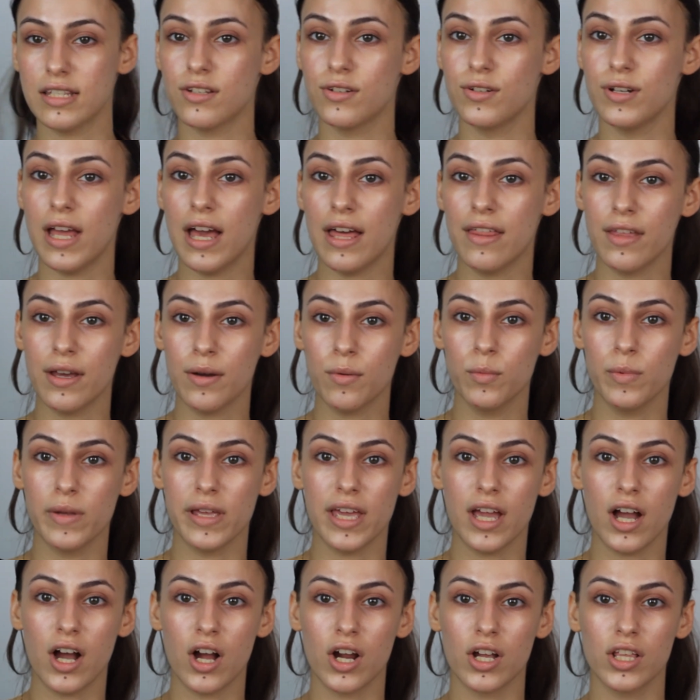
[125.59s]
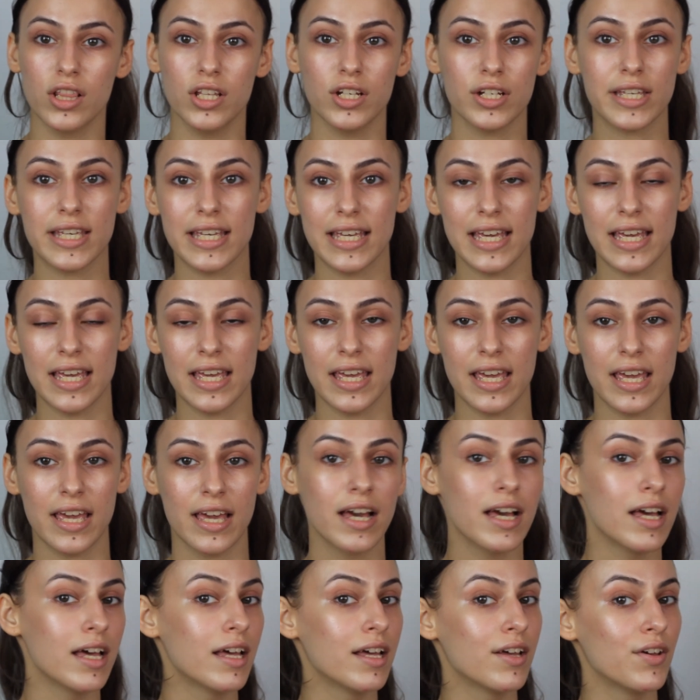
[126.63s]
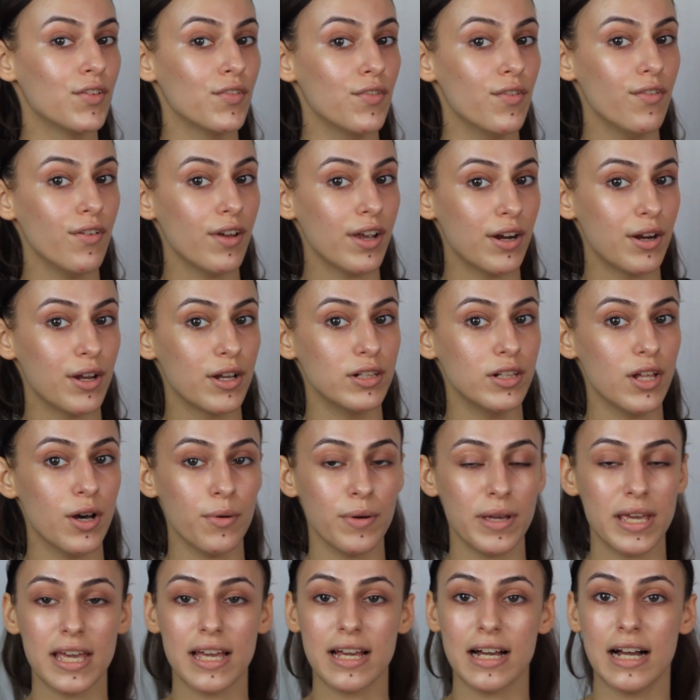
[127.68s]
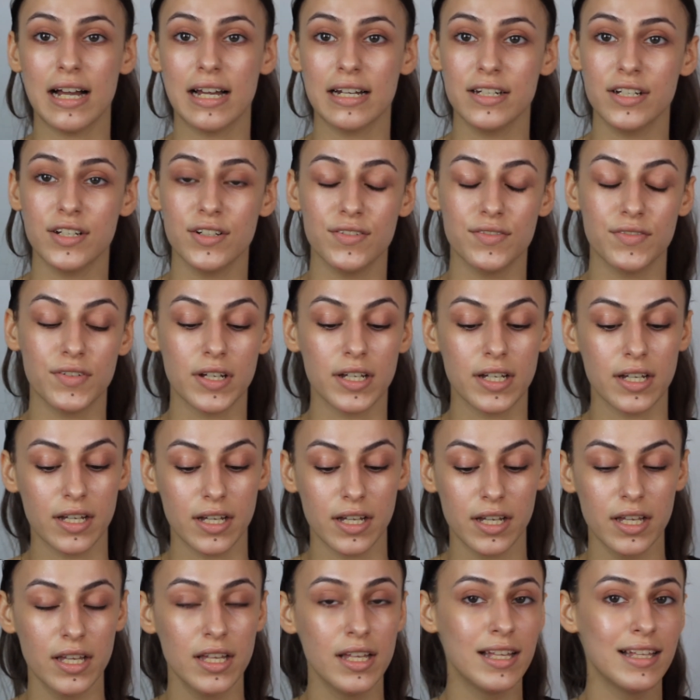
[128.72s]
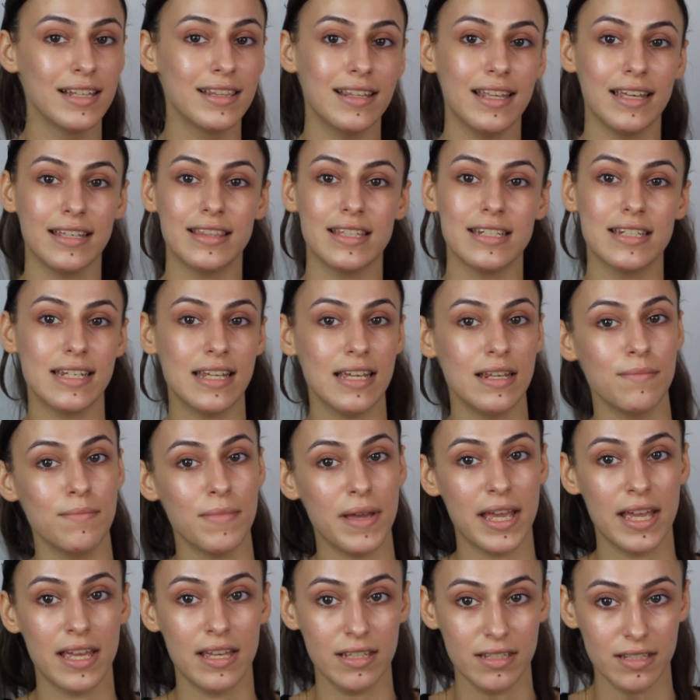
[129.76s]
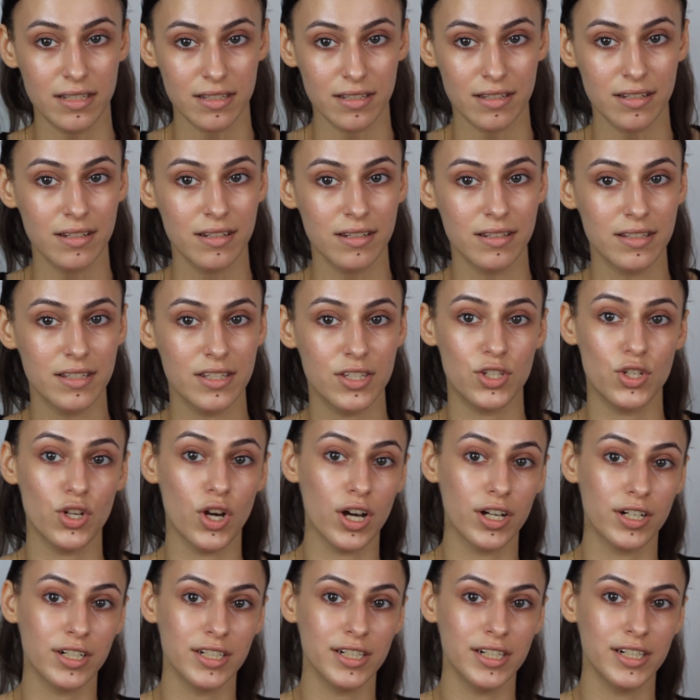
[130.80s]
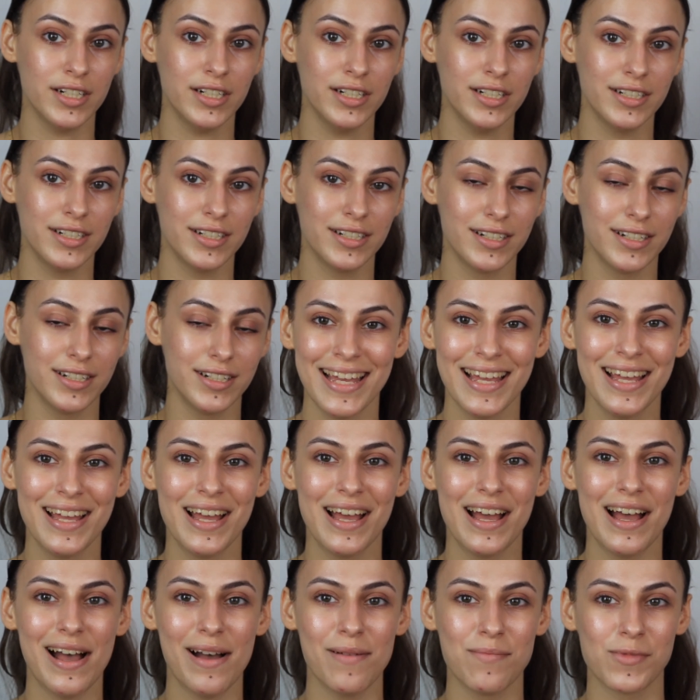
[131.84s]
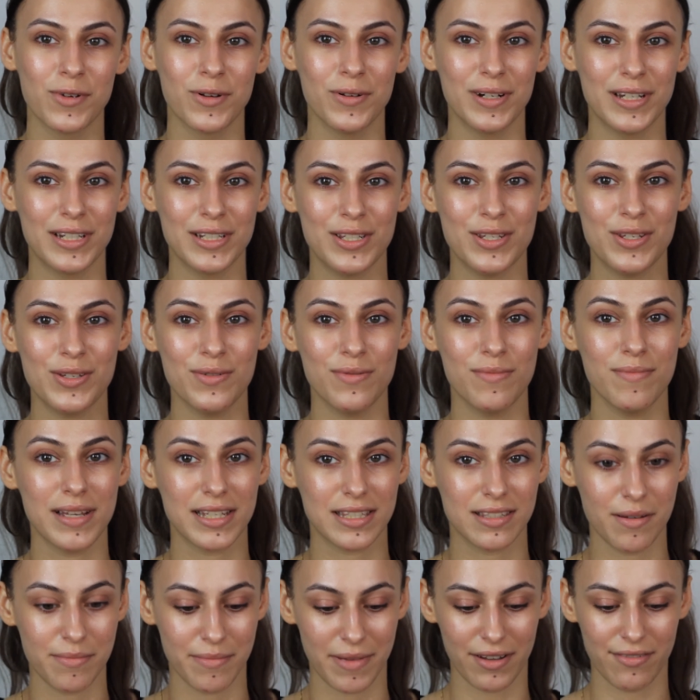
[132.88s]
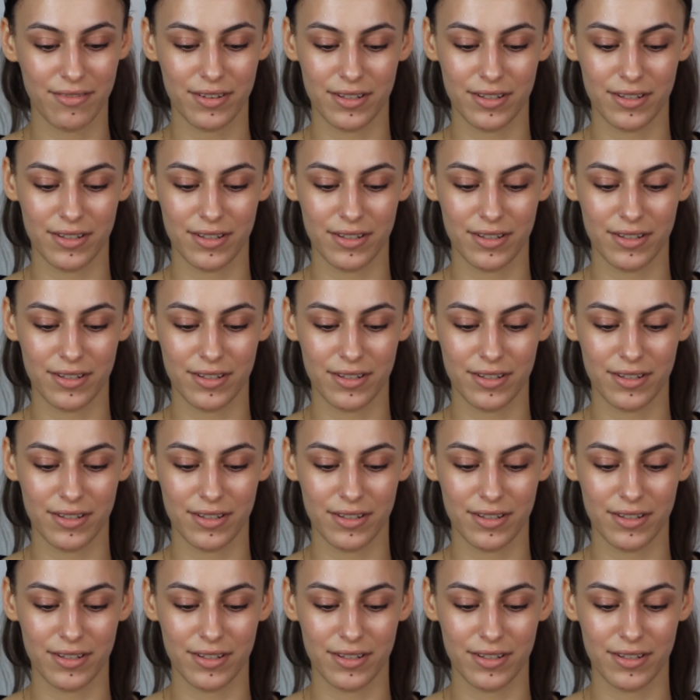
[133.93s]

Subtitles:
so now that we are looking very glowy, kind of like the Tin Man's daughter, I'm going to mix up my